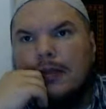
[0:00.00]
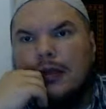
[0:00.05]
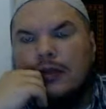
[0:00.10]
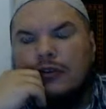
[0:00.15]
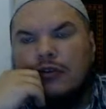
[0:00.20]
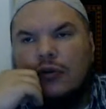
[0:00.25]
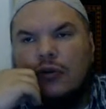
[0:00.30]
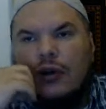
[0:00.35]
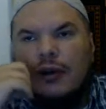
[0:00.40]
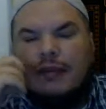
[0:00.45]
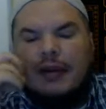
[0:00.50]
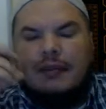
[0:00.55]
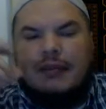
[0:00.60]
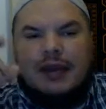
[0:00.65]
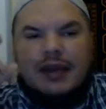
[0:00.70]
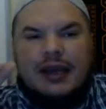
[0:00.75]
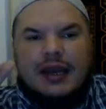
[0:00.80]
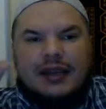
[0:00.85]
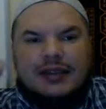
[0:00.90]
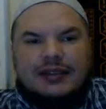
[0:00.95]
So what we
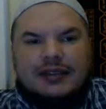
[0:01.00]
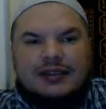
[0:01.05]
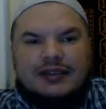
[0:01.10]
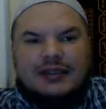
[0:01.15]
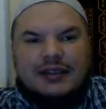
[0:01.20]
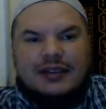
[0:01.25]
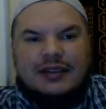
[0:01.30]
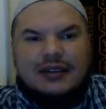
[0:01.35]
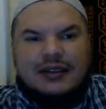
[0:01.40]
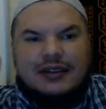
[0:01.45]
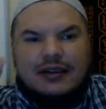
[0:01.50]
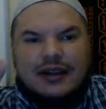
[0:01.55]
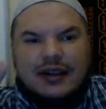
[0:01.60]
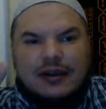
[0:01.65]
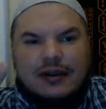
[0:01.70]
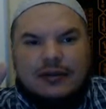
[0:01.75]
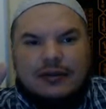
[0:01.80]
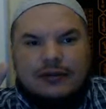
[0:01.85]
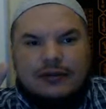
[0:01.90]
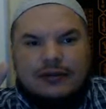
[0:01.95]
begin to see then
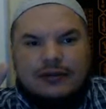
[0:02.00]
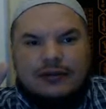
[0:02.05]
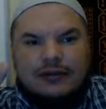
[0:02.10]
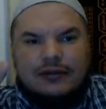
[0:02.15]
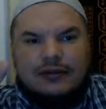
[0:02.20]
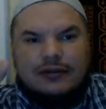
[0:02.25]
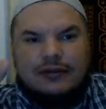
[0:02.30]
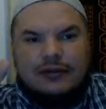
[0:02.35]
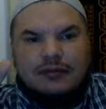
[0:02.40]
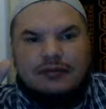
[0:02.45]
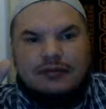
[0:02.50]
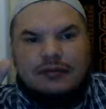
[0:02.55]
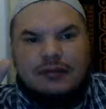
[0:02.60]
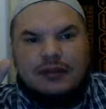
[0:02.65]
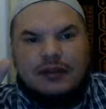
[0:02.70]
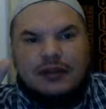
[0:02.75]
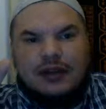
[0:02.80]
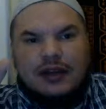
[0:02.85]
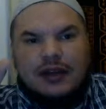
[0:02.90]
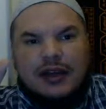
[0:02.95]
now
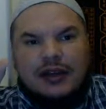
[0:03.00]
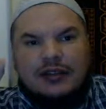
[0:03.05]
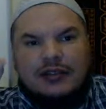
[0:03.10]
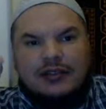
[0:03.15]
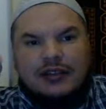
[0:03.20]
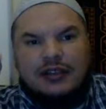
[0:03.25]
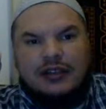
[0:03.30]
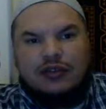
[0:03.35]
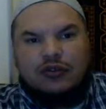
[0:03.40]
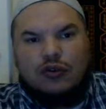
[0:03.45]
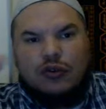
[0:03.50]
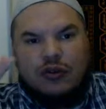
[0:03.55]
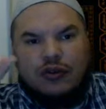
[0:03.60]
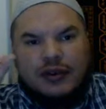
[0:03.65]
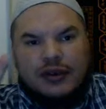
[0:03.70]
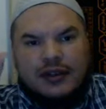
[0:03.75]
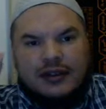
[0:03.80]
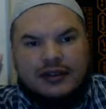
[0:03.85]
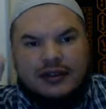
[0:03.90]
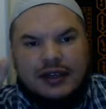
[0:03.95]
is
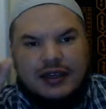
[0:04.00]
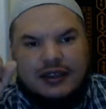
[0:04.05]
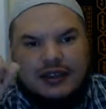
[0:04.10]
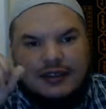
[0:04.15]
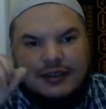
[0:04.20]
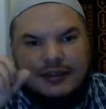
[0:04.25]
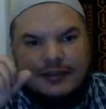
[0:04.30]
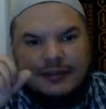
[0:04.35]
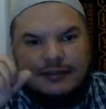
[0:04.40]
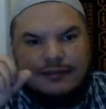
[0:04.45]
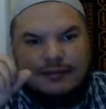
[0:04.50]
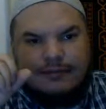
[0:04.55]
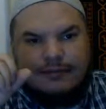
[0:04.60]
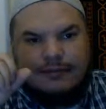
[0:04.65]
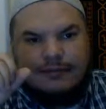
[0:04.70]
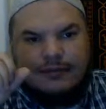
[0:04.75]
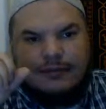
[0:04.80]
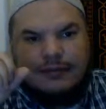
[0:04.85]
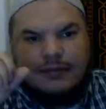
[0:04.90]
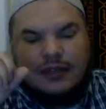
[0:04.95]
disorientation.
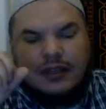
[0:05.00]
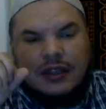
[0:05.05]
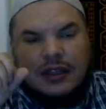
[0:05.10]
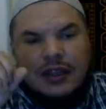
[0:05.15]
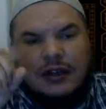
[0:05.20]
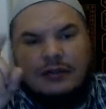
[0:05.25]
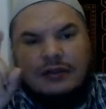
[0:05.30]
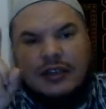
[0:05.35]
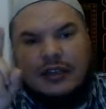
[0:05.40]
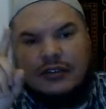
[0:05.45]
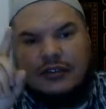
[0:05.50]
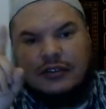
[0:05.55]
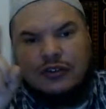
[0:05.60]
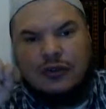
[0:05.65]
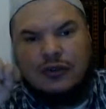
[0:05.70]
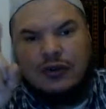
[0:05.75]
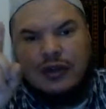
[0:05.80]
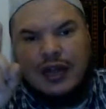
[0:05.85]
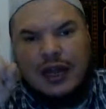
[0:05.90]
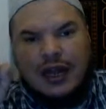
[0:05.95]
If there's
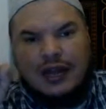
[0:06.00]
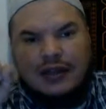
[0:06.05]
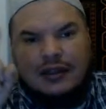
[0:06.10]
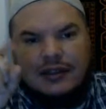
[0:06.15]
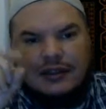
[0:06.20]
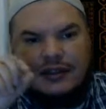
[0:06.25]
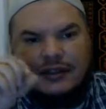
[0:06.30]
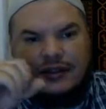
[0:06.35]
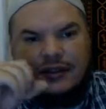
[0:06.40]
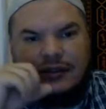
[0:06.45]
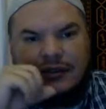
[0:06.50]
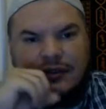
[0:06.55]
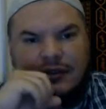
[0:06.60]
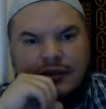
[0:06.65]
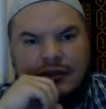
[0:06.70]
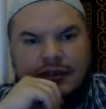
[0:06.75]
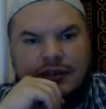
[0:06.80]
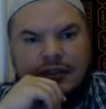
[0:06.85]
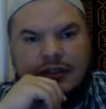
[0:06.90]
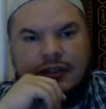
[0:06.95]
no knowledge
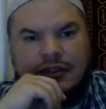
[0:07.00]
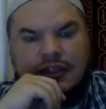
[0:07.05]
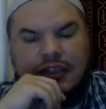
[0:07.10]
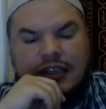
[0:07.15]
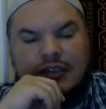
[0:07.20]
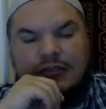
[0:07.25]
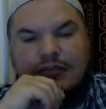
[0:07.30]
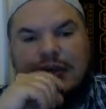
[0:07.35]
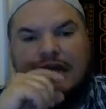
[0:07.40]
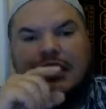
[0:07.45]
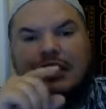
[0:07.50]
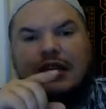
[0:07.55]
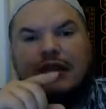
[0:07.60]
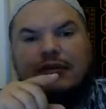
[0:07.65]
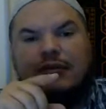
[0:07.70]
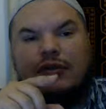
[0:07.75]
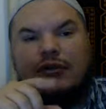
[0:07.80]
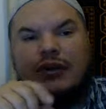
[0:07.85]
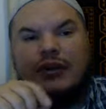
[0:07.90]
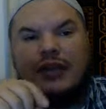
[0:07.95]
that's being
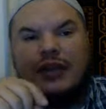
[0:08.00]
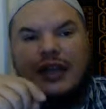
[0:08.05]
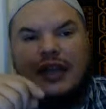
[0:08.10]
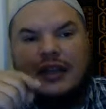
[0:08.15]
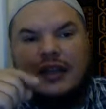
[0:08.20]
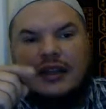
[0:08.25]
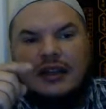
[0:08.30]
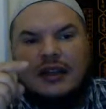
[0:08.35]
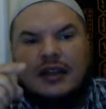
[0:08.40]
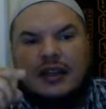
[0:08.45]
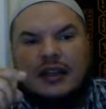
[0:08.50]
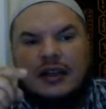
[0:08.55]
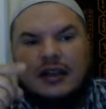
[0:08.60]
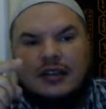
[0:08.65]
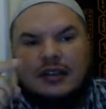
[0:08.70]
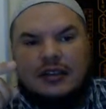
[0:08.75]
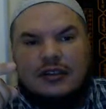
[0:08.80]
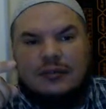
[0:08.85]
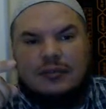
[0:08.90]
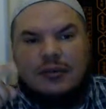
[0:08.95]
communicated here
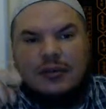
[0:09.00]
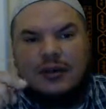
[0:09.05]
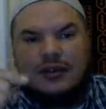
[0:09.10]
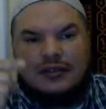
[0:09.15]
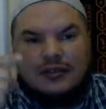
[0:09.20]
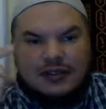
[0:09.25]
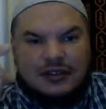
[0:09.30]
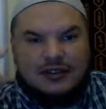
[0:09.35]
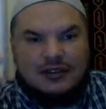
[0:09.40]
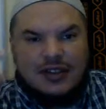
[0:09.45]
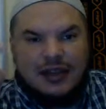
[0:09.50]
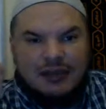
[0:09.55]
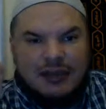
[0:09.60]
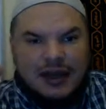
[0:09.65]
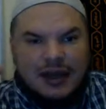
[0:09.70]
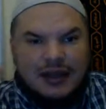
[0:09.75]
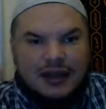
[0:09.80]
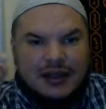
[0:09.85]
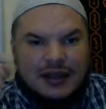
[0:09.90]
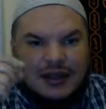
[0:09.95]
at this point
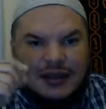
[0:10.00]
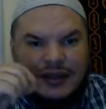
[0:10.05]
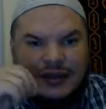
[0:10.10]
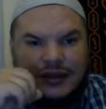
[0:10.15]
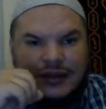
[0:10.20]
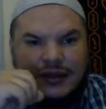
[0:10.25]
systematically,